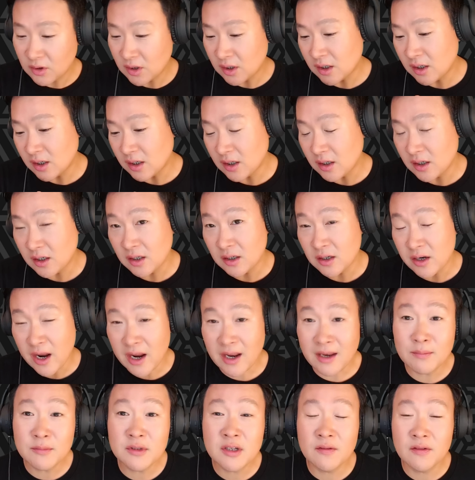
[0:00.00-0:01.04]
the
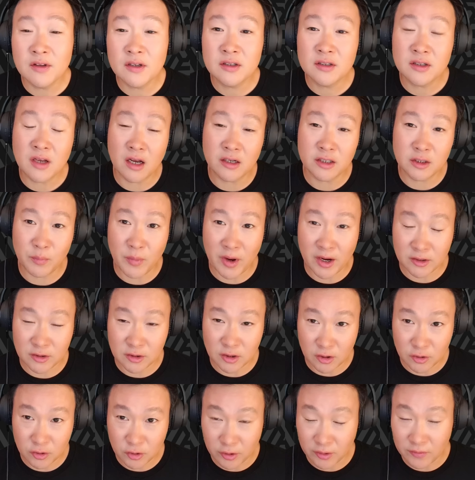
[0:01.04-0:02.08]
names of the suspects under